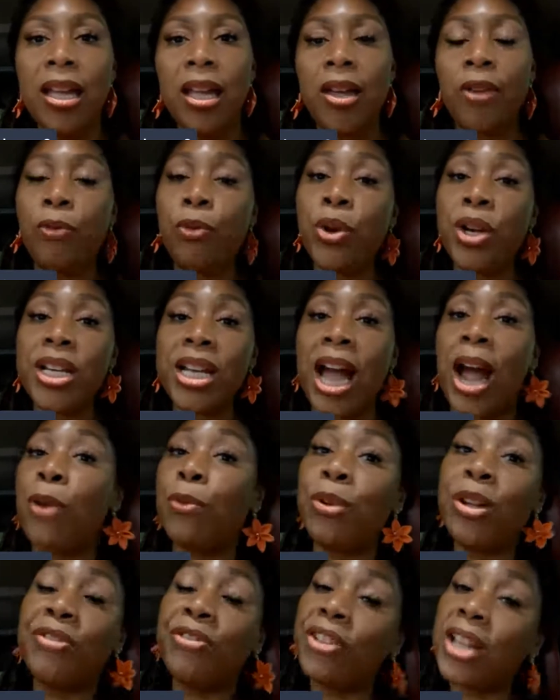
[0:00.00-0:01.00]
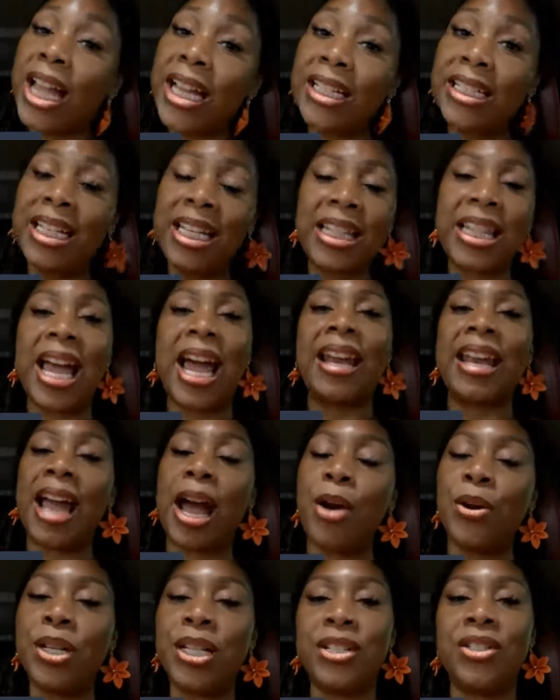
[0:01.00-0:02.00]
if we're not reflecting that
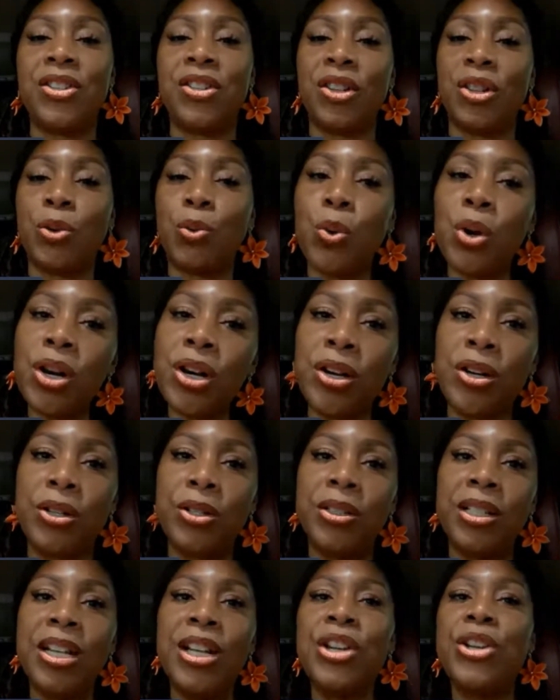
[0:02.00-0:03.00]
out into the world.